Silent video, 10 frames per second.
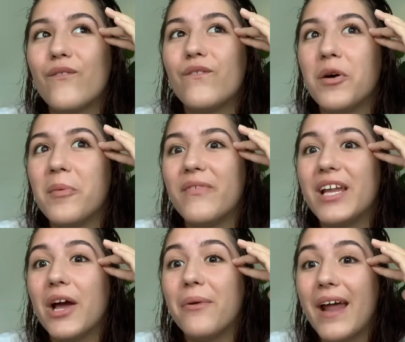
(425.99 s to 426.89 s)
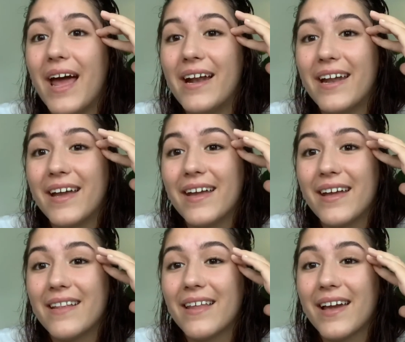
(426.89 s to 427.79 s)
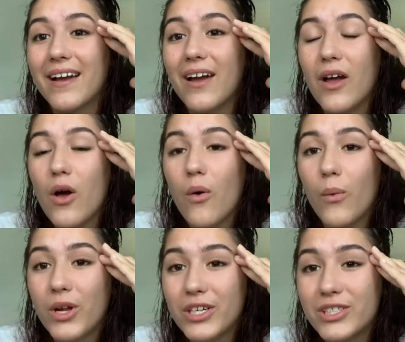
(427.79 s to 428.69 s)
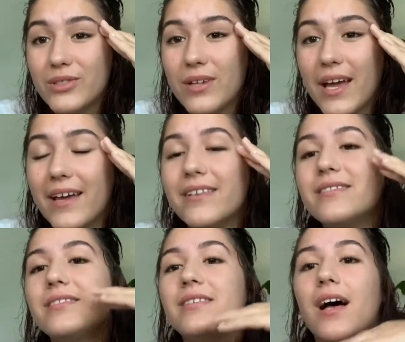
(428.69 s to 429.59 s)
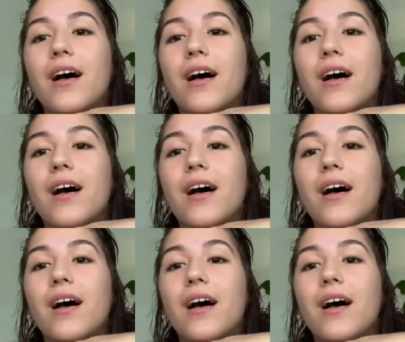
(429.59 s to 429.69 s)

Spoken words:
film a video and edit it in like 1 or 2 days,